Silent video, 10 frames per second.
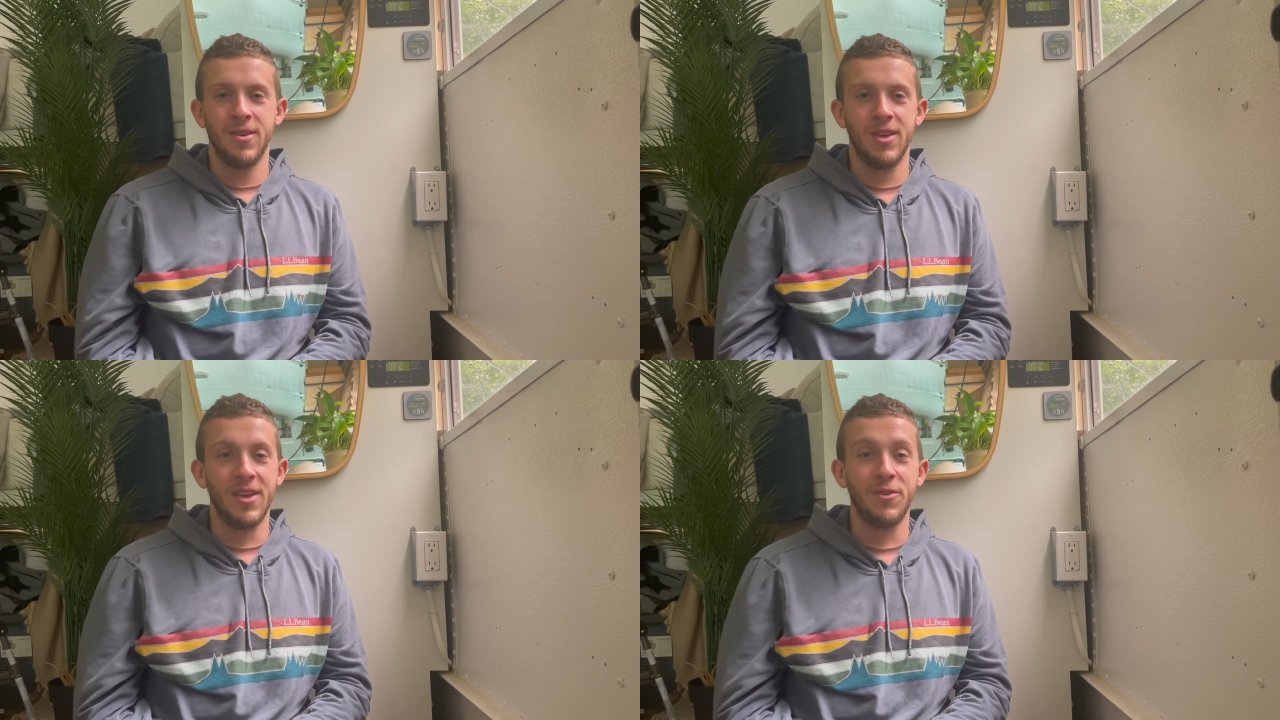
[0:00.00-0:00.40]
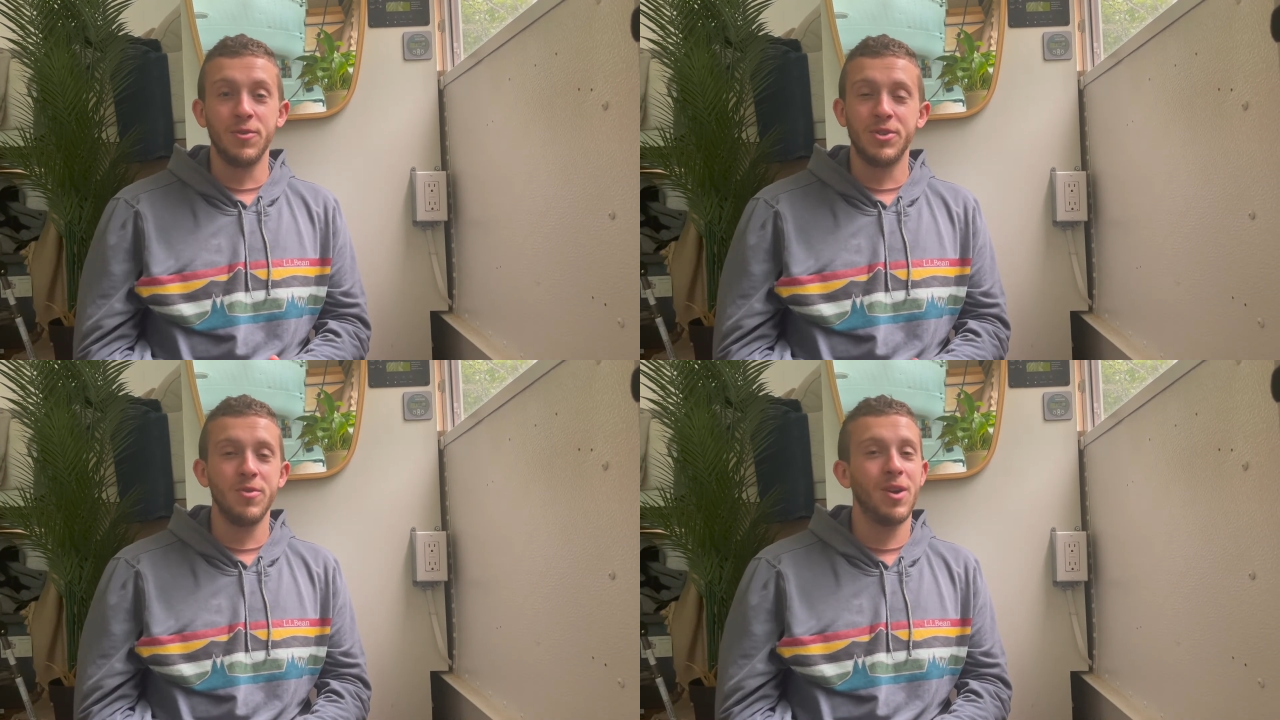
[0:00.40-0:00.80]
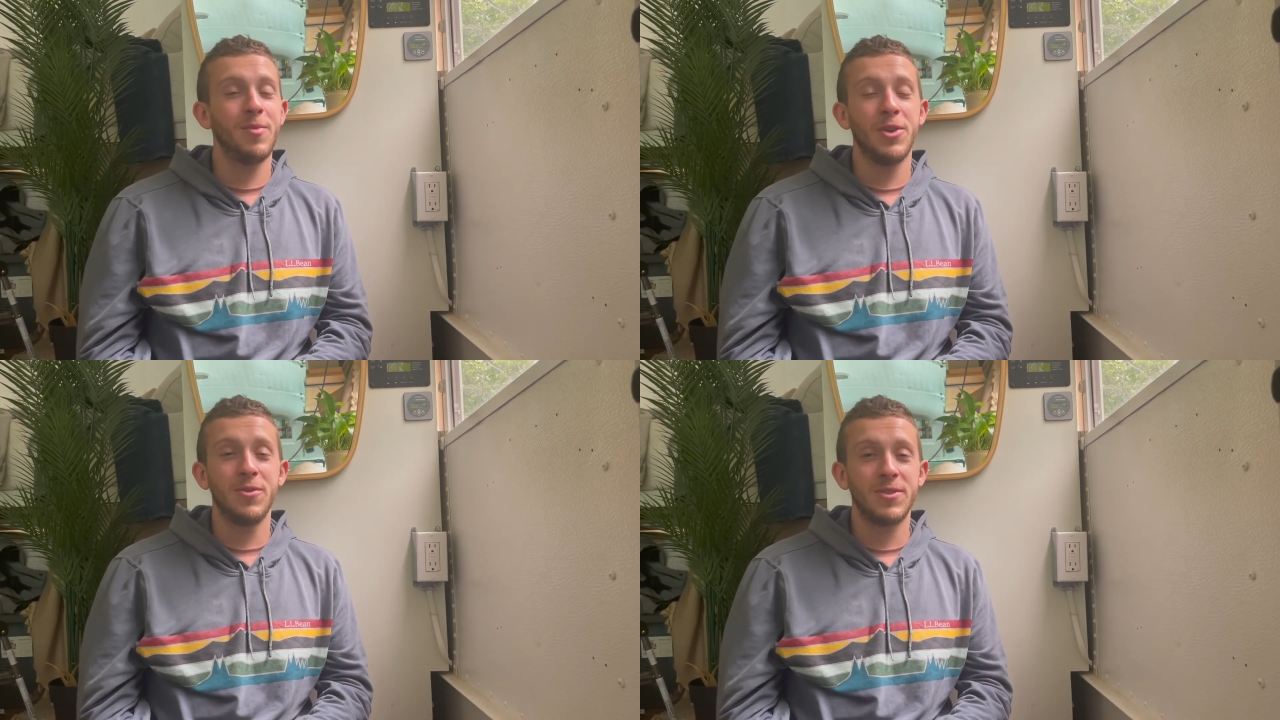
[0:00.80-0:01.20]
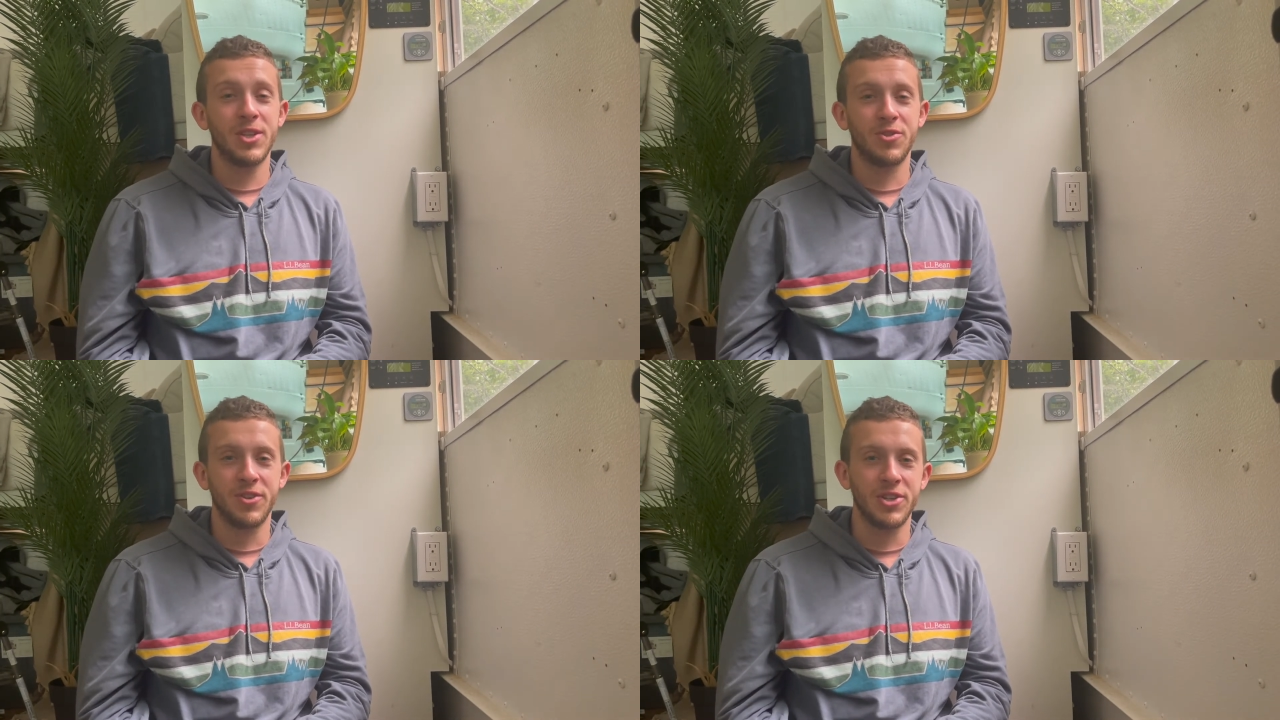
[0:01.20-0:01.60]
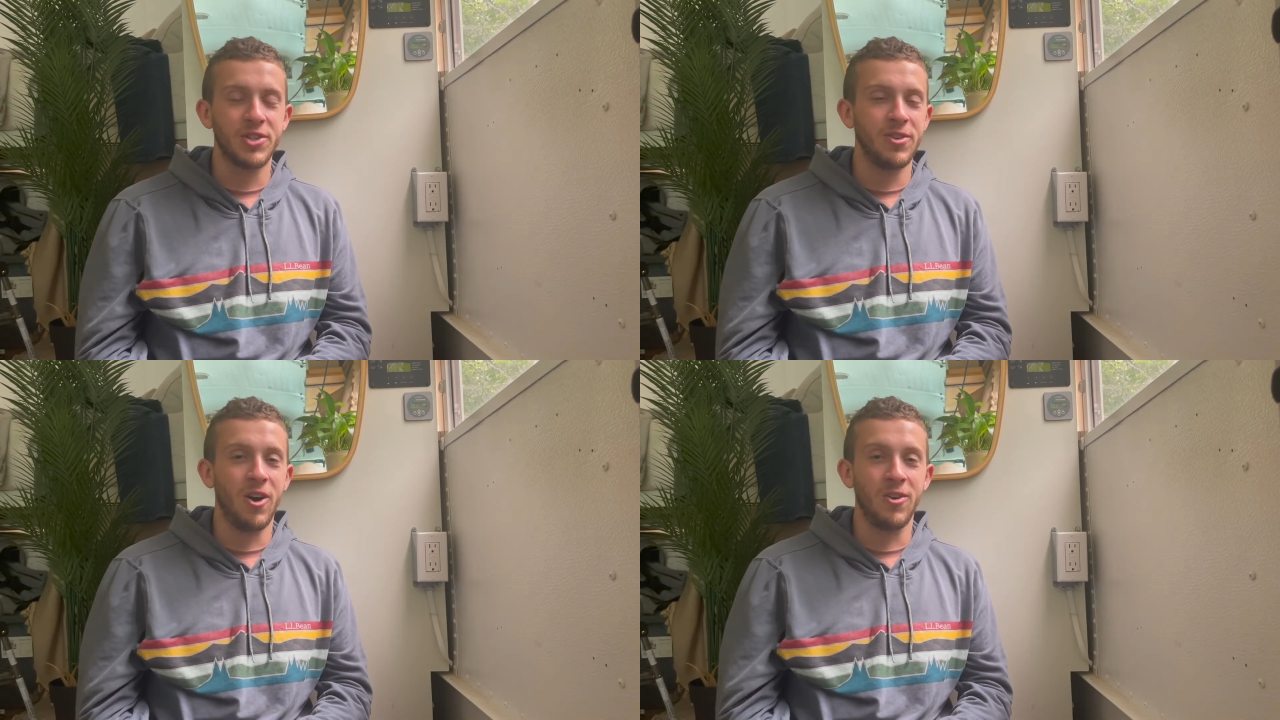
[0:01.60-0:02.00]
if you do want to be using
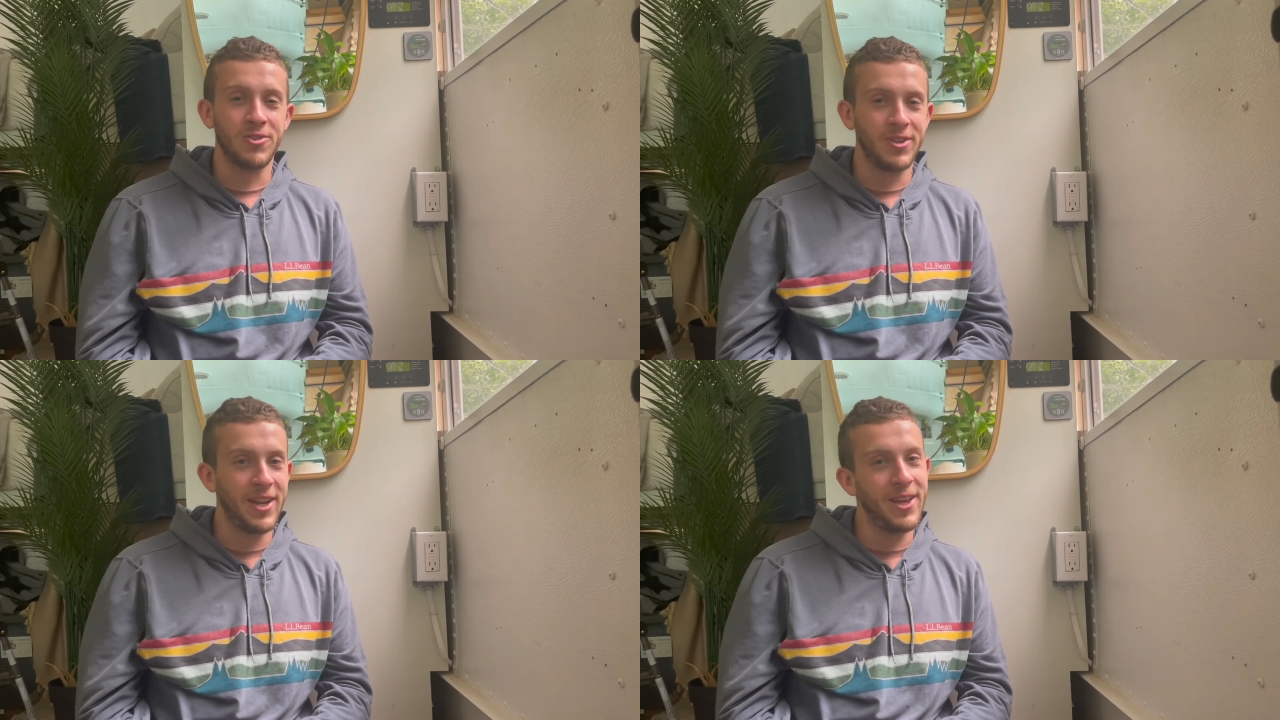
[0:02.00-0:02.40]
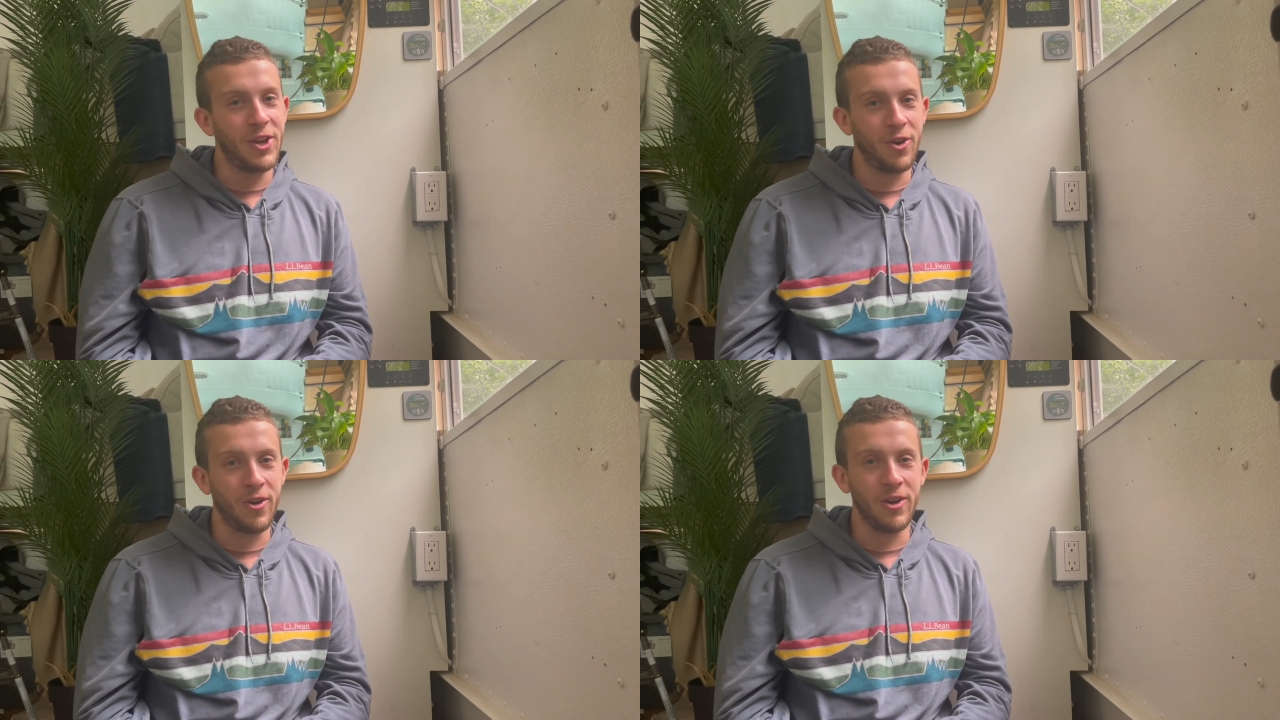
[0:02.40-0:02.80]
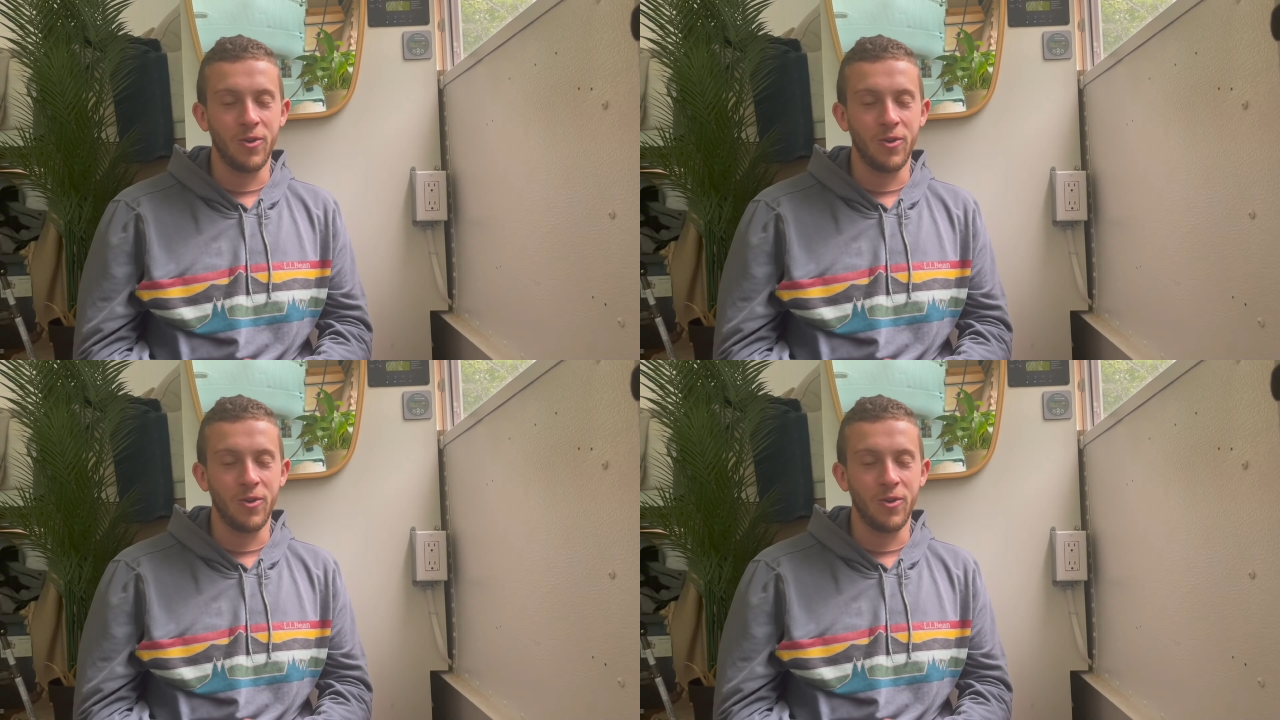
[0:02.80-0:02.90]
traditional alternating current